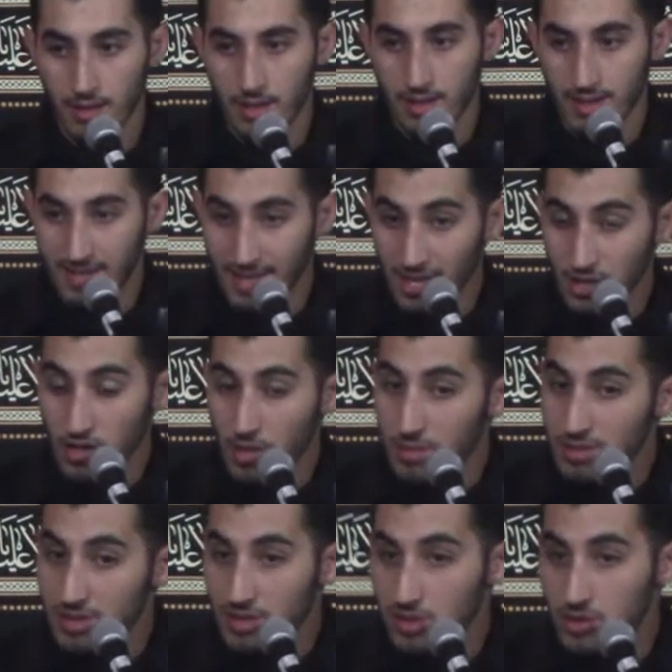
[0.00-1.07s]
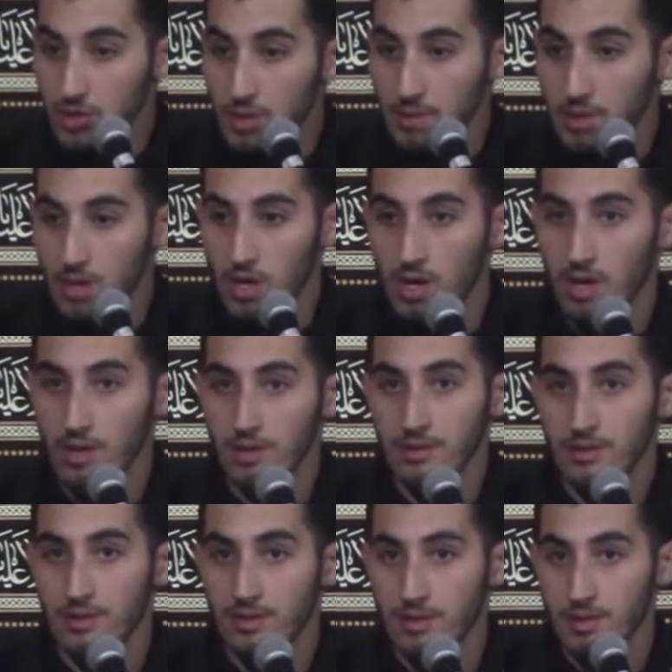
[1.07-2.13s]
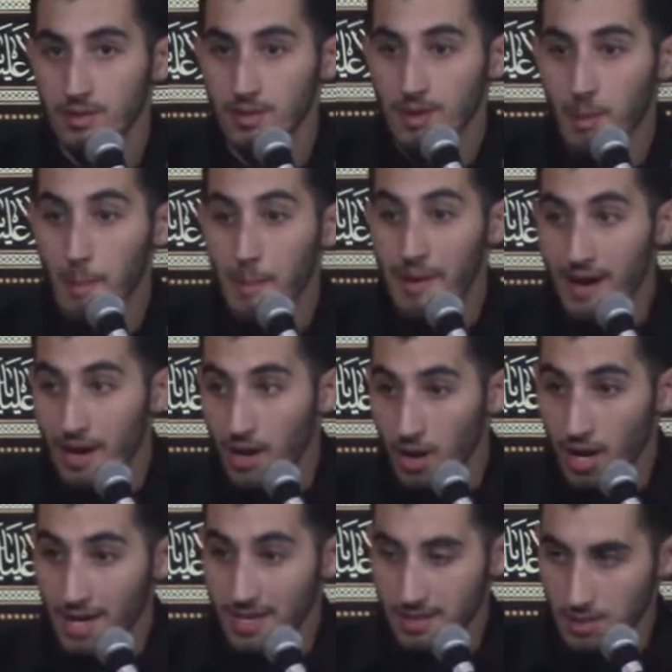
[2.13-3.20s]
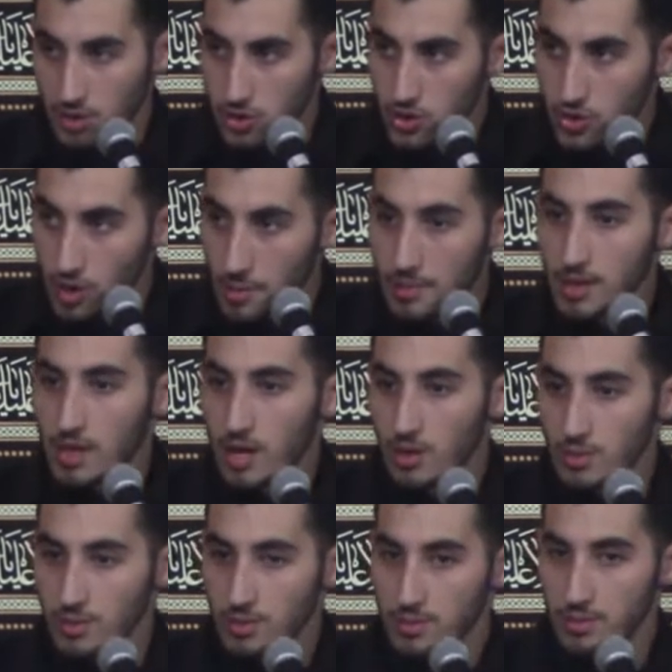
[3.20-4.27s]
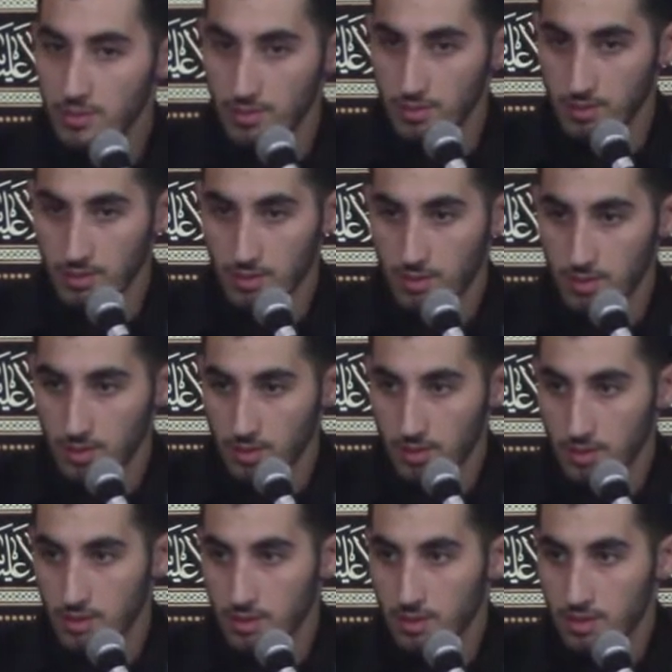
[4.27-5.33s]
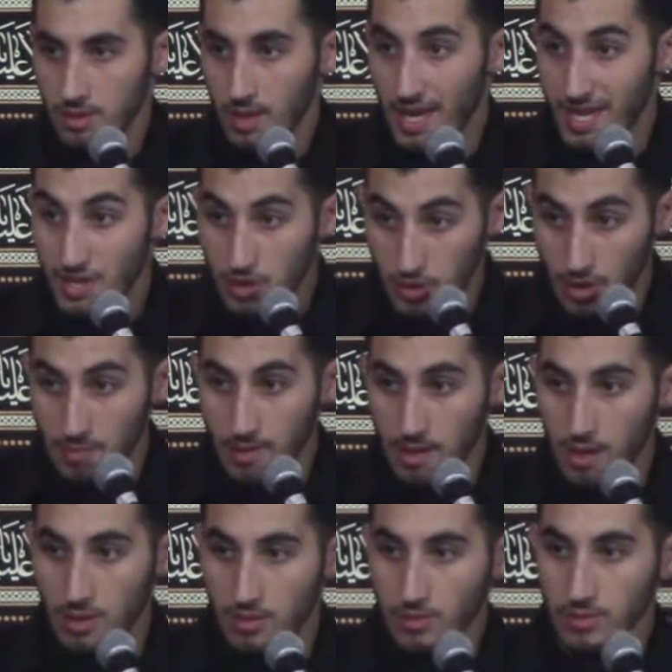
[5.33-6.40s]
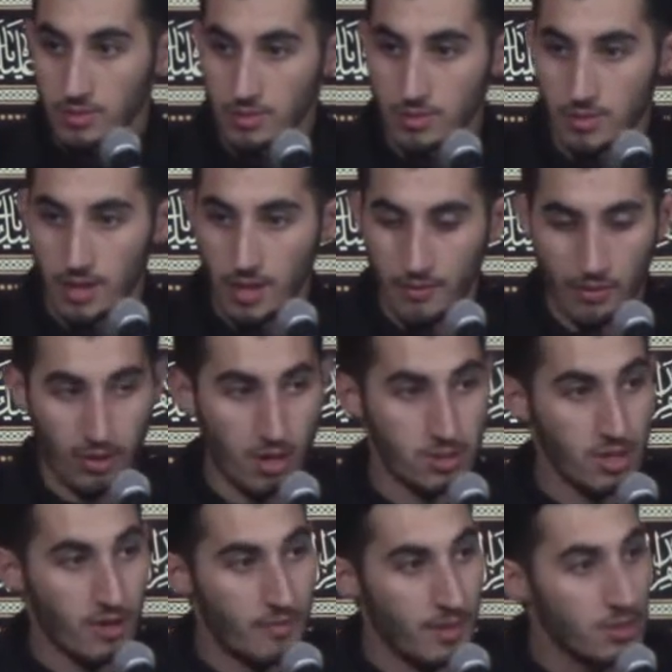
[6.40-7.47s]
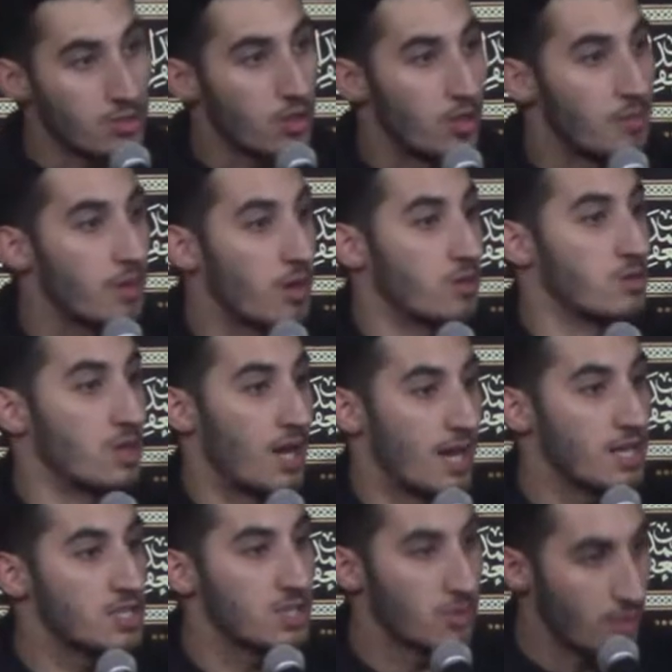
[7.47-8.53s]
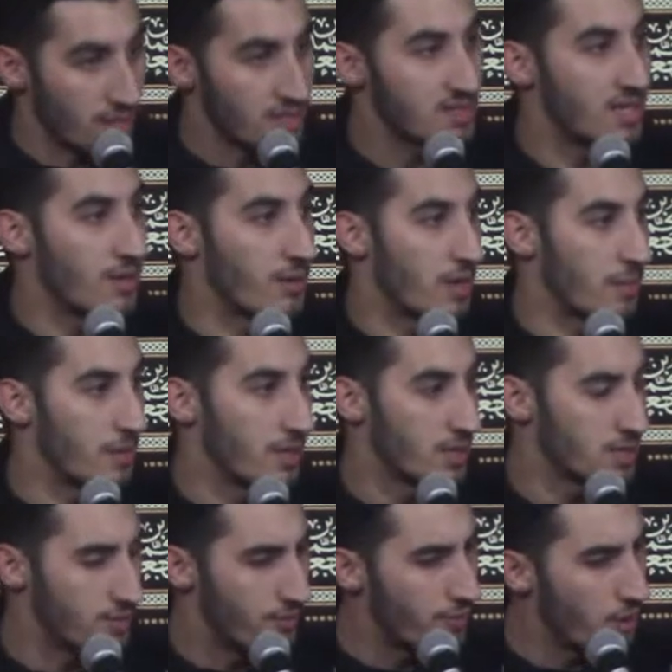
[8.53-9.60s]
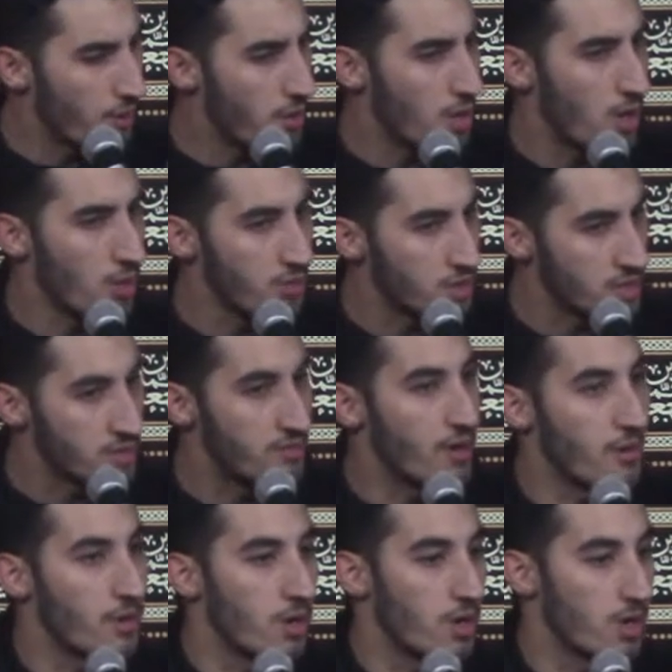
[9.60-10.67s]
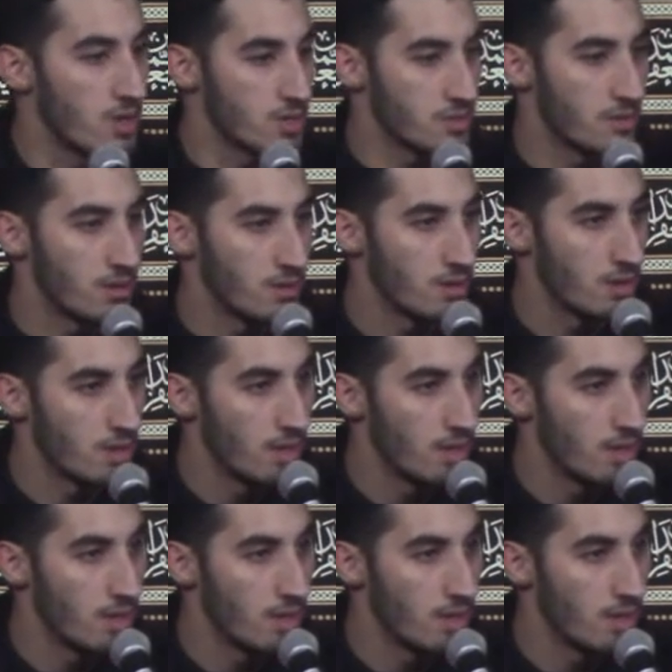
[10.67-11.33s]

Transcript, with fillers: In the daytime, it's extremely hot, but at night, it's extremely cold. Extremely cold. And for those who have been to Umrah or to Hajj, they will understand what I mean. It's very cold and it's very hot as well.